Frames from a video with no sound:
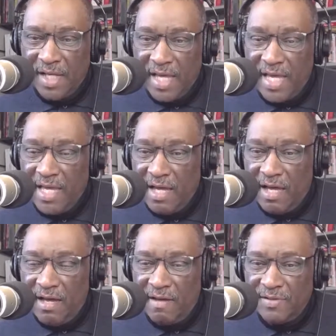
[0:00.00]
Hey,
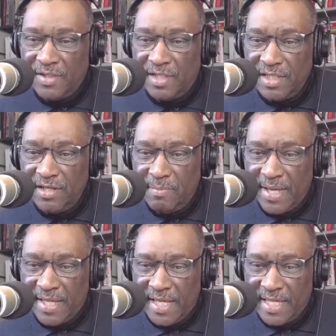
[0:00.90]
you couldn't hear my
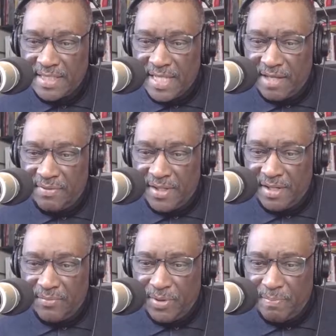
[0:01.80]
guest out
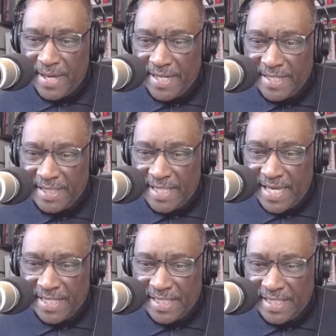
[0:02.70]
there. We're back at
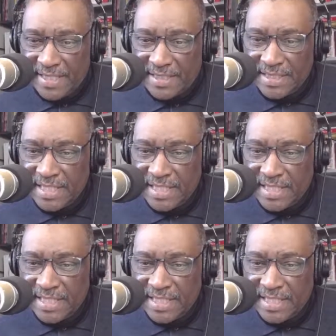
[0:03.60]
that again.